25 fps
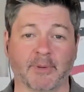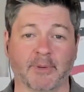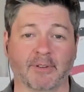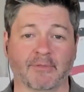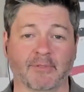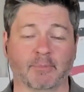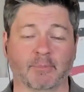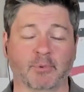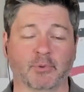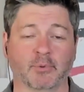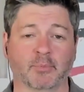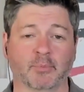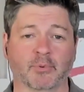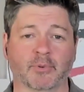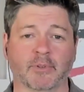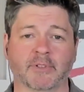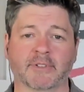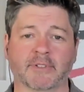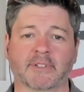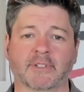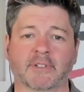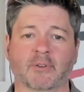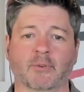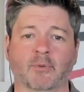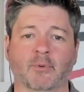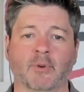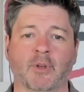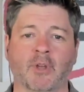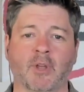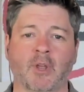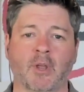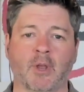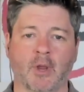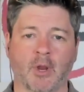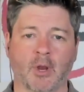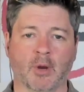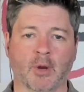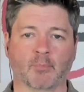of the blueprint. So
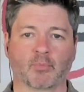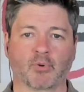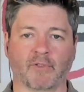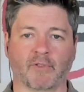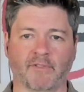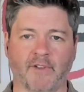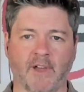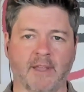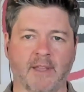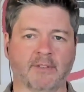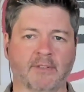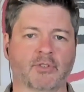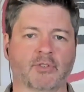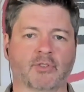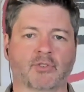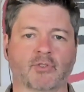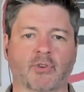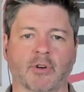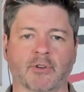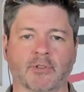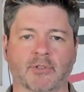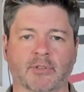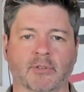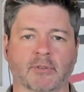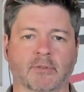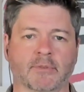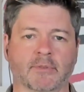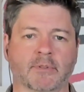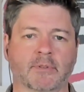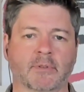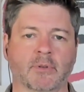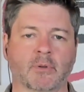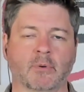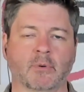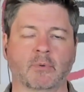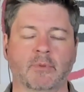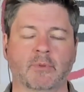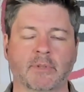provide structure.
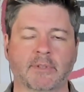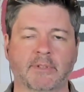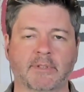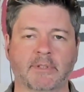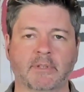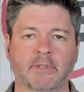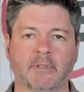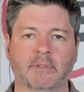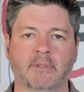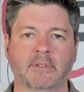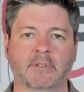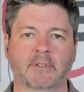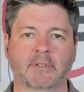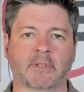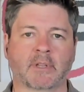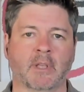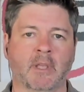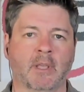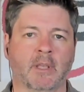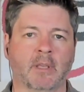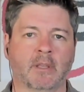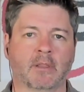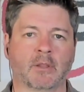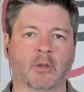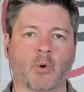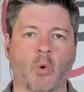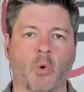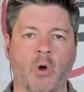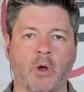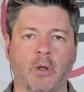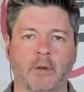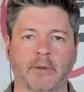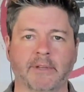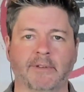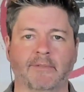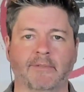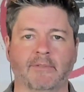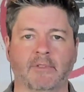So this is the
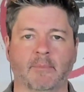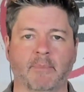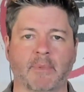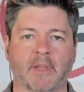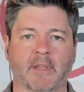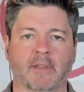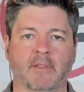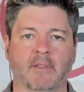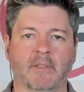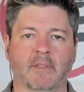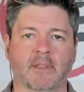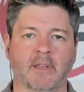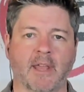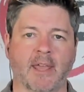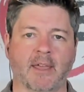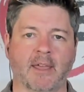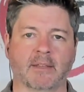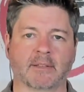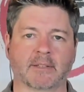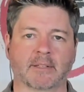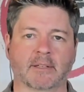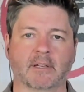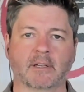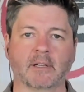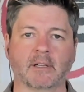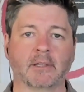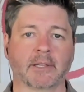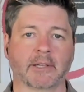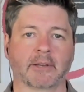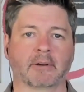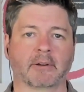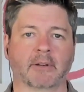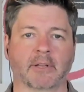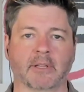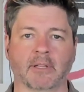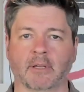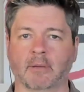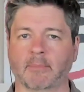quality of the man that has
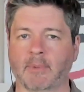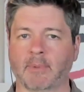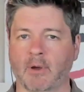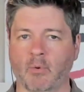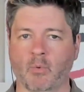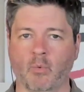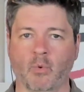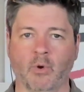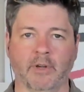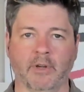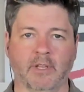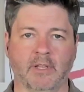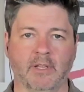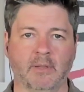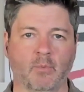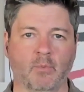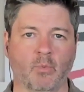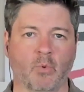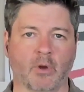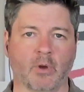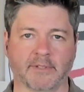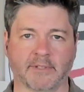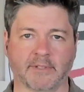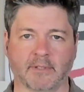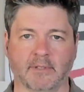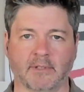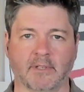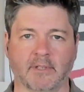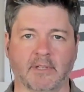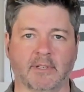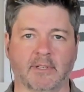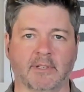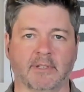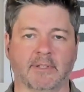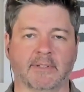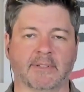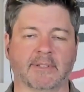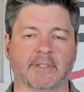clarity about what he wants and
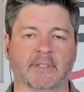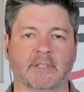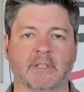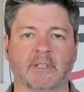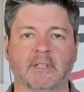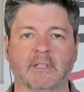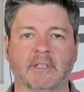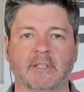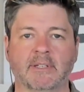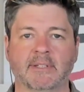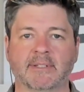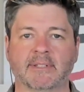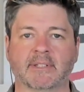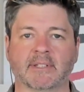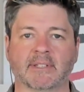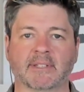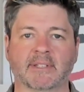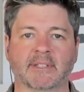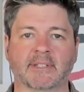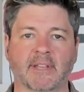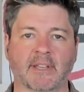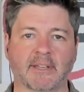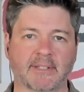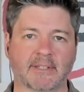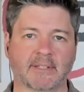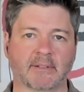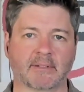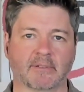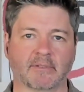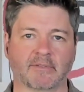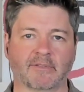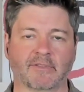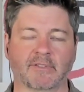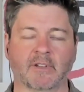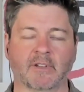needs. He's yeah. decisive.